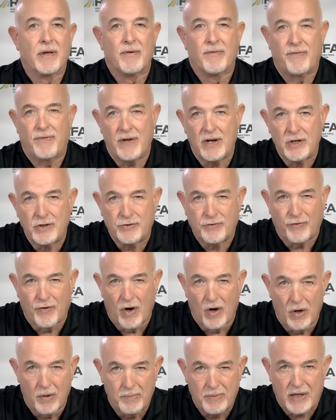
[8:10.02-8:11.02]
Finished
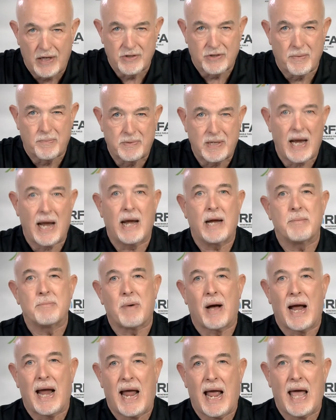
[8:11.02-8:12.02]
foam is obtained
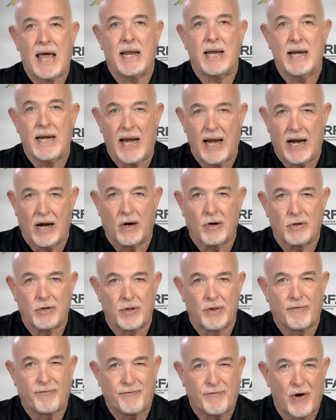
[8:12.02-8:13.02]
by adding air
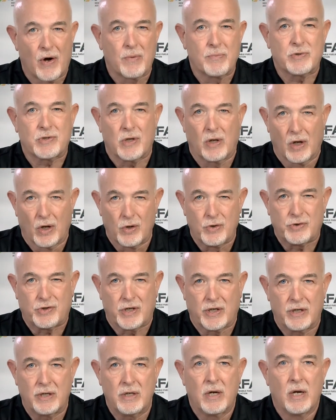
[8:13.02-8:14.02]
to the foam
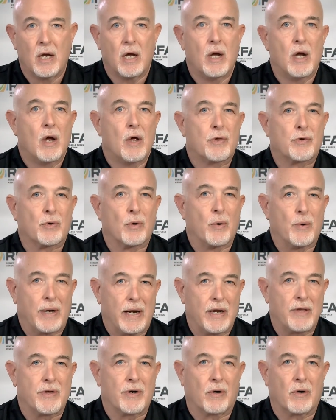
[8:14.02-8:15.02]
solution through
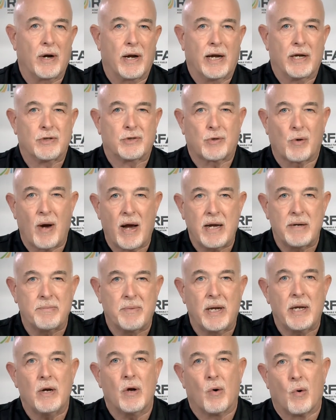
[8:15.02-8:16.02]
either
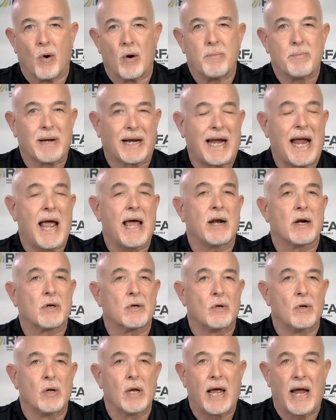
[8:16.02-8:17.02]
entrainment or
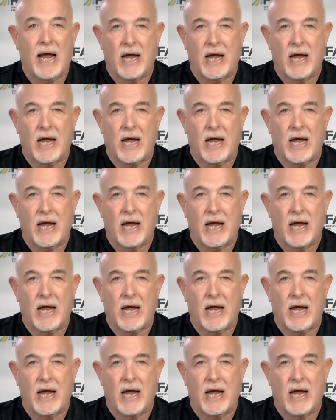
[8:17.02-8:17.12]
mechanical